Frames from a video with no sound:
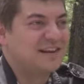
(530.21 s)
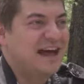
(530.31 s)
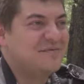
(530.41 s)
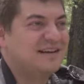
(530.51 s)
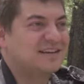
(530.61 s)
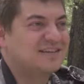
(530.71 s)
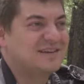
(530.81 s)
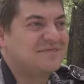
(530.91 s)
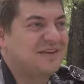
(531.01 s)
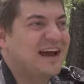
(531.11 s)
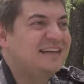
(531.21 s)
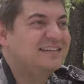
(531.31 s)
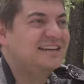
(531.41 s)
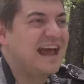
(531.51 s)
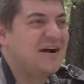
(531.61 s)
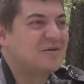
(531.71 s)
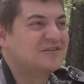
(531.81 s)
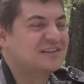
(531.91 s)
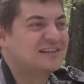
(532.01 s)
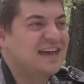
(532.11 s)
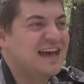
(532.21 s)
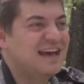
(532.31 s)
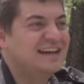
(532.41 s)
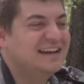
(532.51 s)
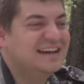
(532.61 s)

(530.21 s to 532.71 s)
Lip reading: allow me to sleep for 18 hours and yet